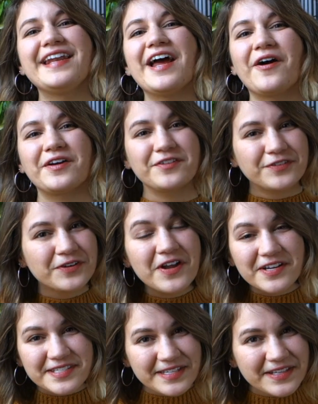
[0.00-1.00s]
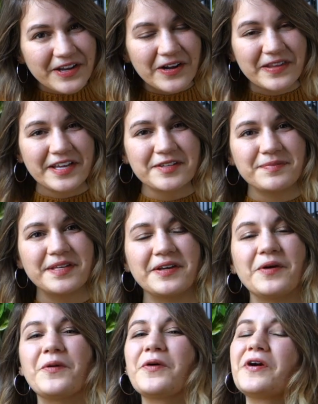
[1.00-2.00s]
Now, if you're an auxiliary like
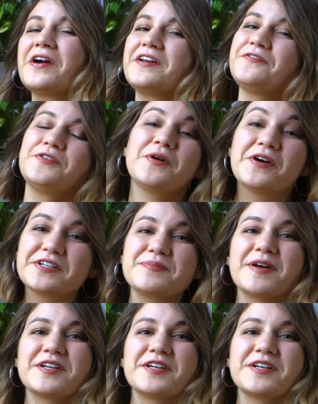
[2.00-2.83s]
me, or if you are a